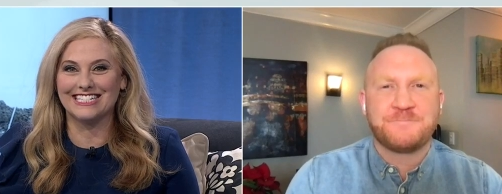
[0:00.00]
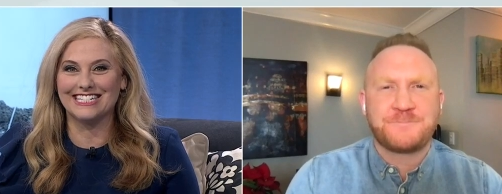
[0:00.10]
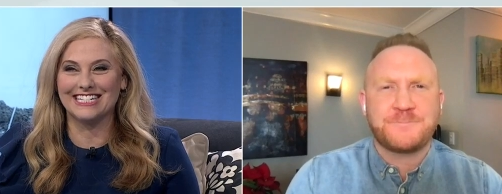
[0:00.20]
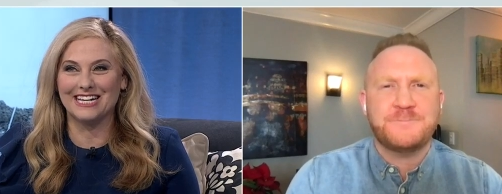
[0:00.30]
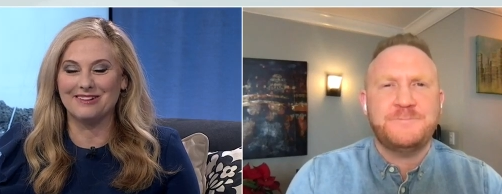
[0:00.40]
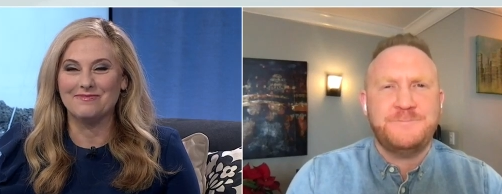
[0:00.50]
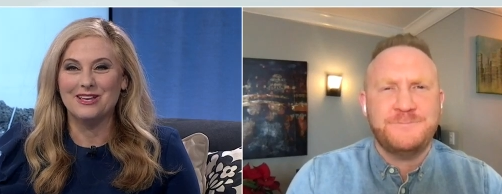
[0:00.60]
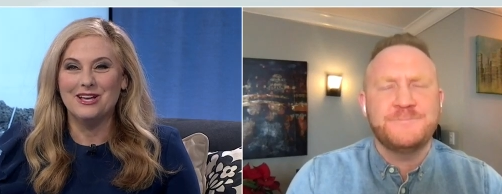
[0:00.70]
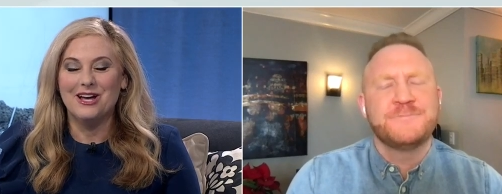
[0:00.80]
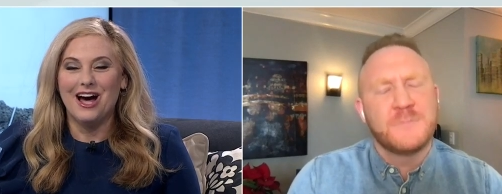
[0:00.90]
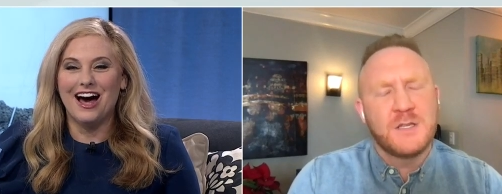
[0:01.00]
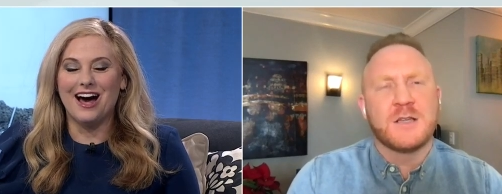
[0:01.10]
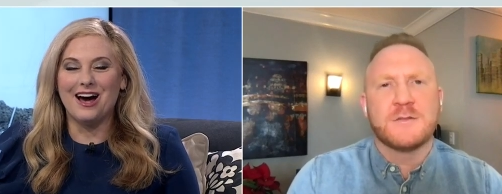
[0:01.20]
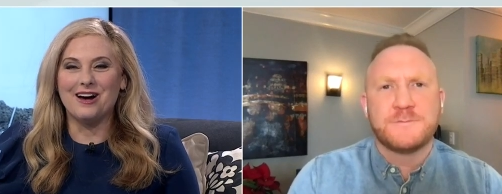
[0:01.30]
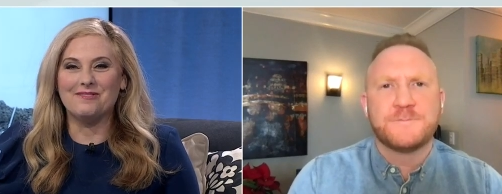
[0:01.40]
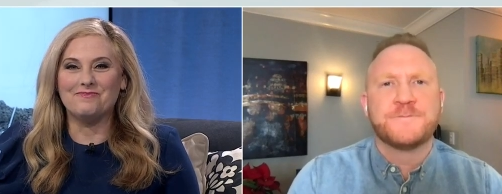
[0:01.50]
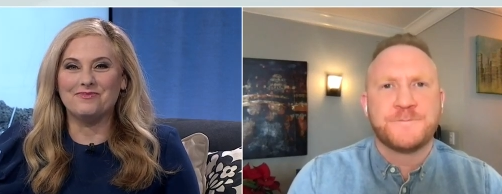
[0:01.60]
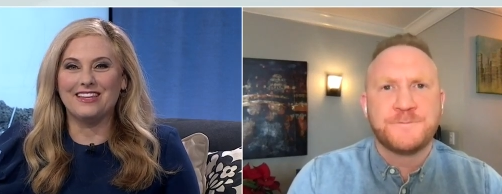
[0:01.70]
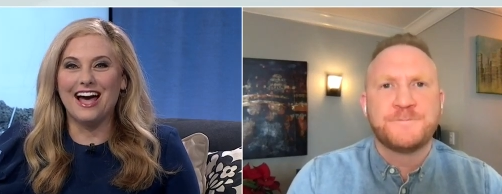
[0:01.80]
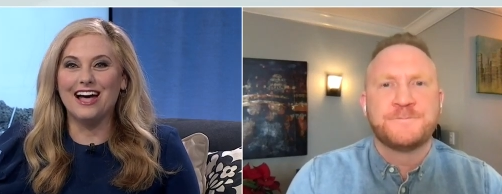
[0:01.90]
Speaker 1: to see. Yeah.
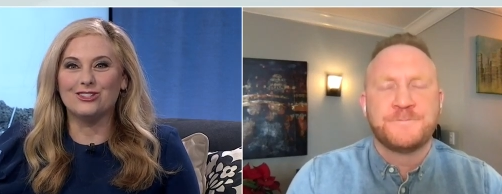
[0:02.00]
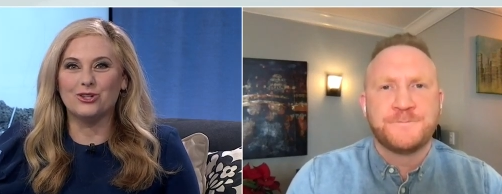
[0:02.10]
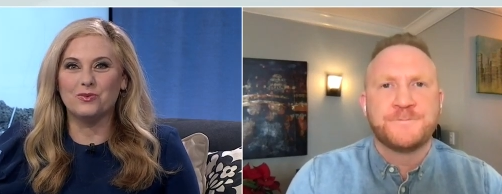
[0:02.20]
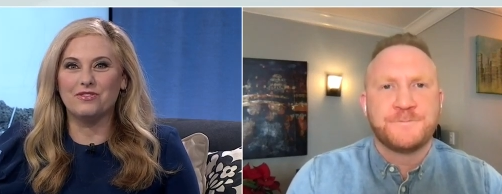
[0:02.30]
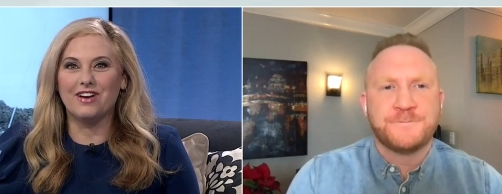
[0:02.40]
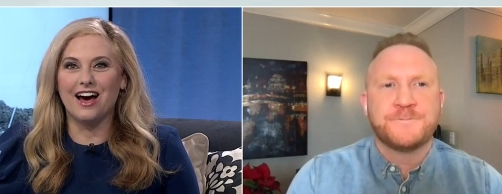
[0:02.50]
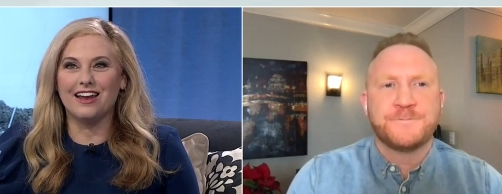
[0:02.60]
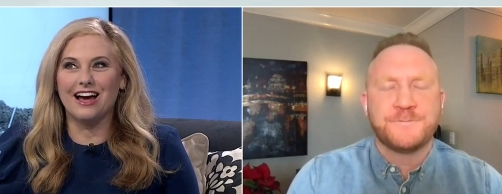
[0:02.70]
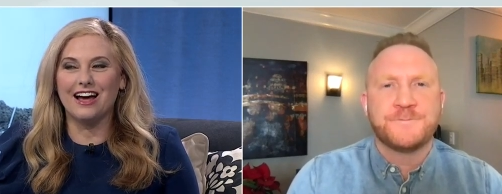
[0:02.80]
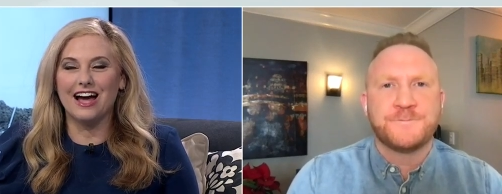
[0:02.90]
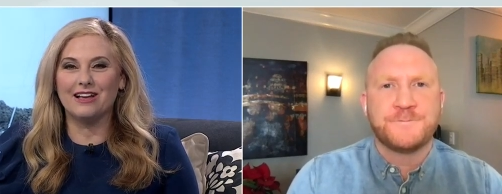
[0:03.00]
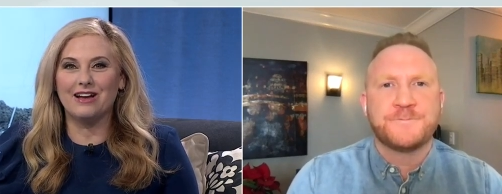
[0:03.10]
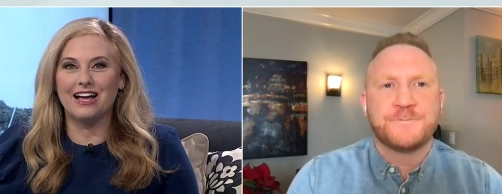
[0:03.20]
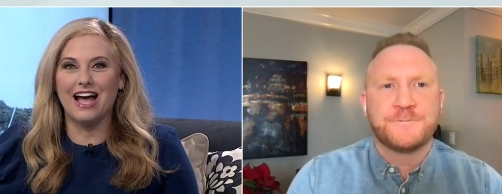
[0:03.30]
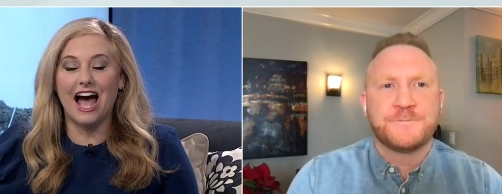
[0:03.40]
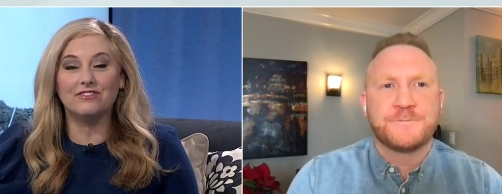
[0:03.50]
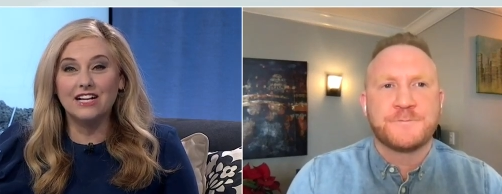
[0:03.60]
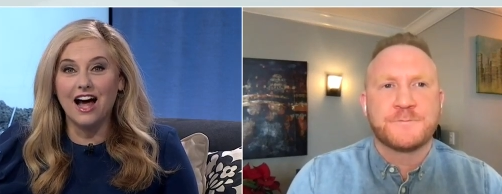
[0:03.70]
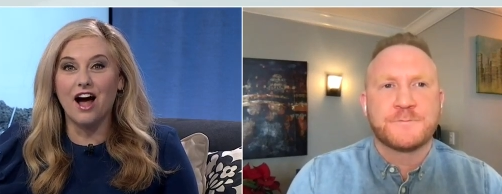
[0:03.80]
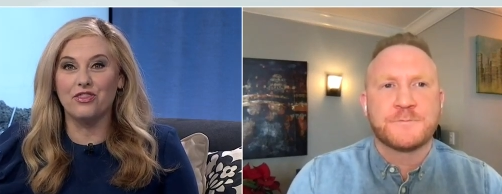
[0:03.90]
Um, yeah so we've got. I, I
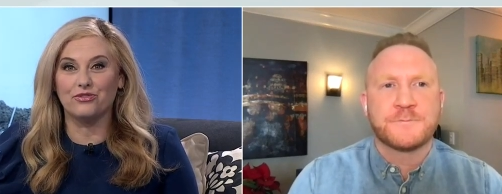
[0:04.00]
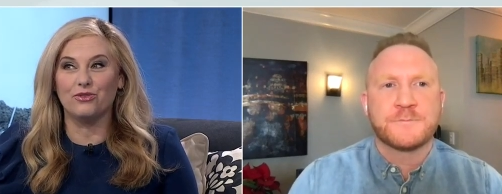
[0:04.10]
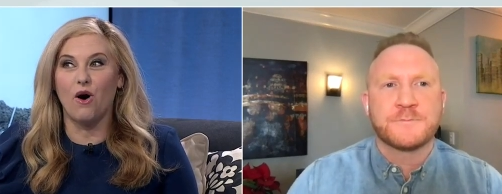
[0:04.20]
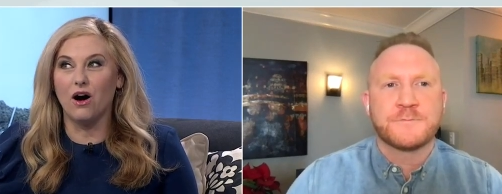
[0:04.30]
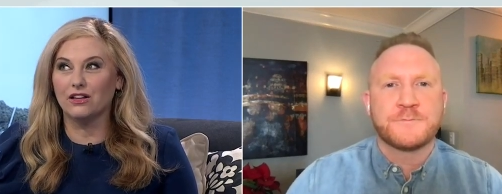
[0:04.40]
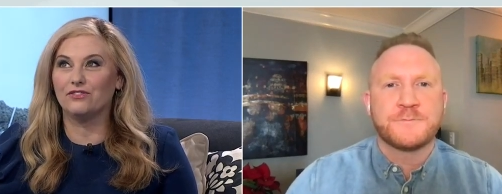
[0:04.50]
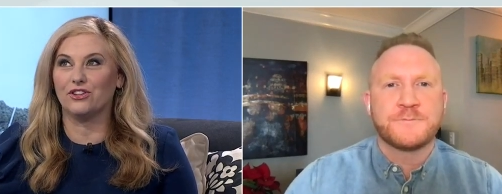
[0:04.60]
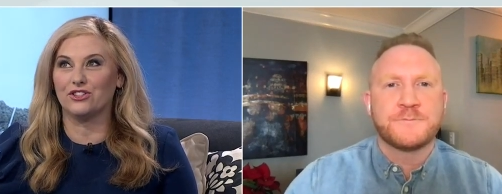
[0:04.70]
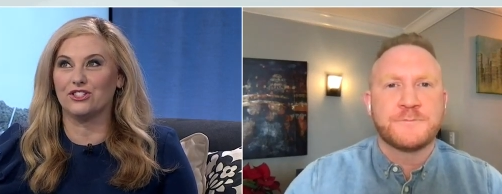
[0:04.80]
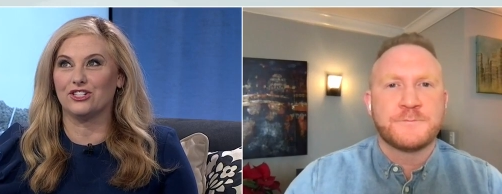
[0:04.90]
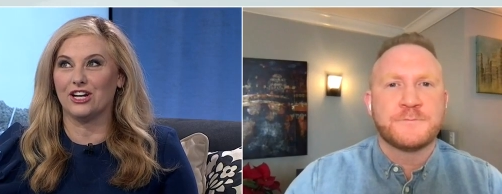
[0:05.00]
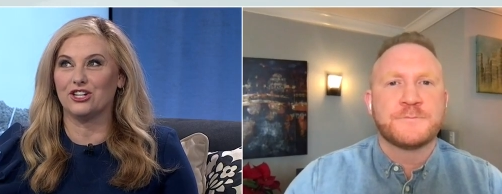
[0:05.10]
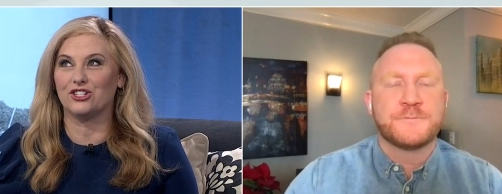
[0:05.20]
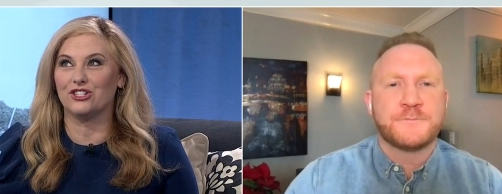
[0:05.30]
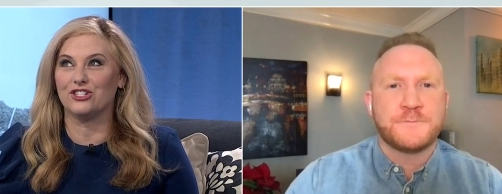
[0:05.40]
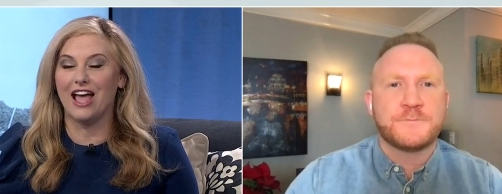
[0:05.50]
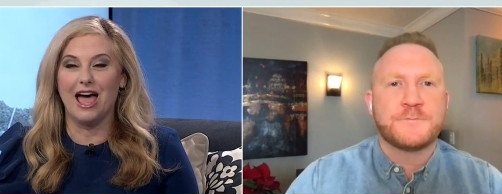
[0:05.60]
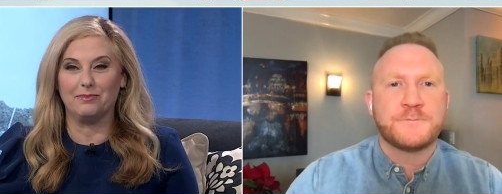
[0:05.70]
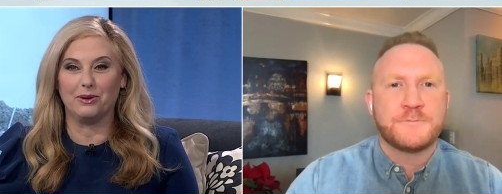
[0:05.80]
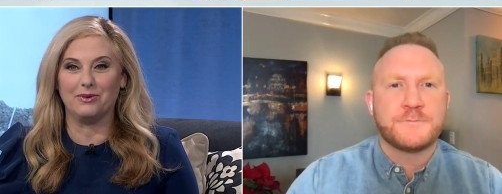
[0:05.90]
haven't gotten through all of your suggestions
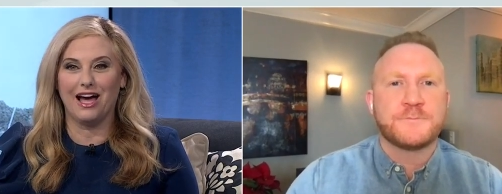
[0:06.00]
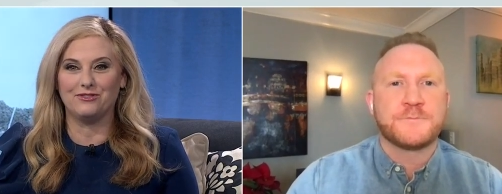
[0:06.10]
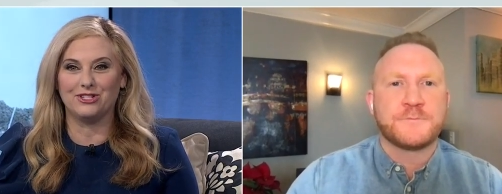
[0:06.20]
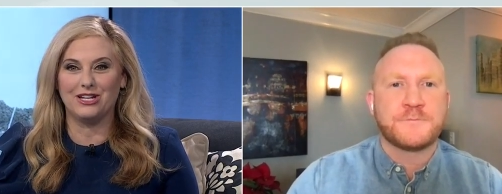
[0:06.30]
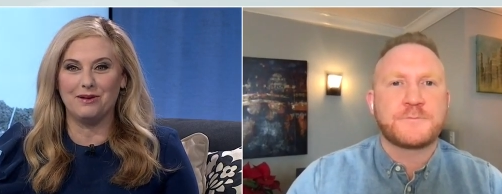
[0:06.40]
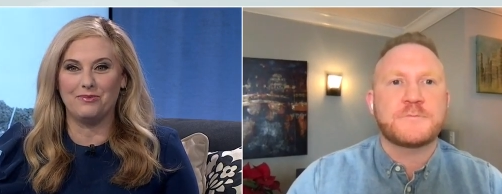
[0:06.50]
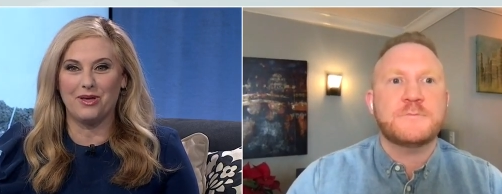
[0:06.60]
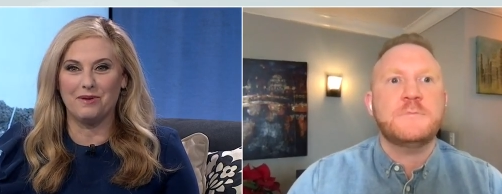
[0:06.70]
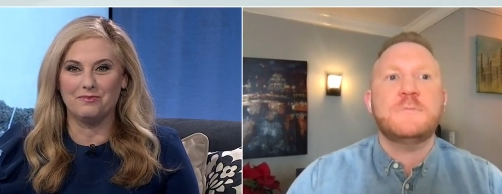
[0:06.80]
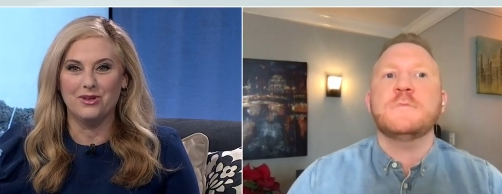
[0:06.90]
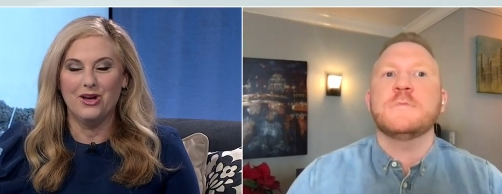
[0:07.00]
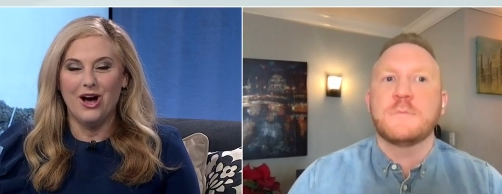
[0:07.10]
yet, but we have to keep them.